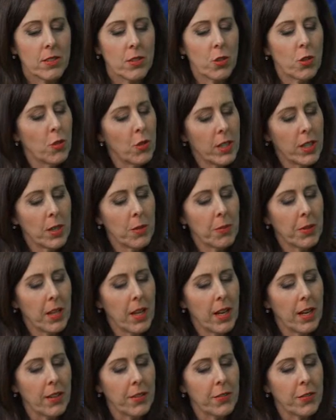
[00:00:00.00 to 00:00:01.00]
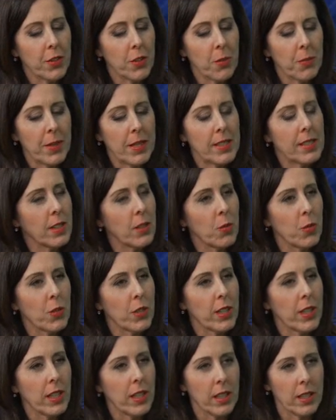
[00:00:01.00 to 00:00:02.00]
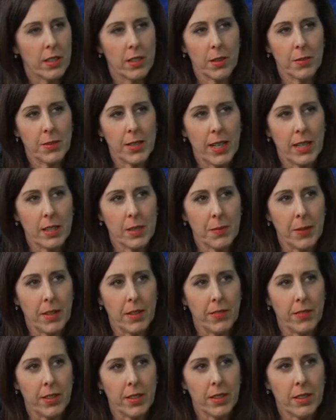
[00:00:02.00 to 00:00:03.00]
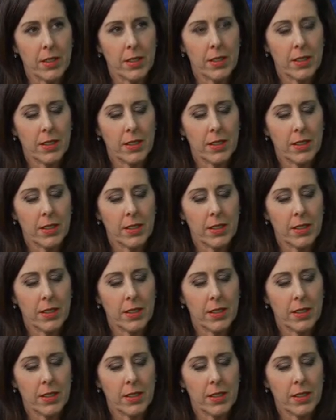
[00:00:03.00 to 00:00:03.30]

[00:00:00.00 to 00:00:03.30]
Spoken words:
who can apply for the basic working income tax benefit?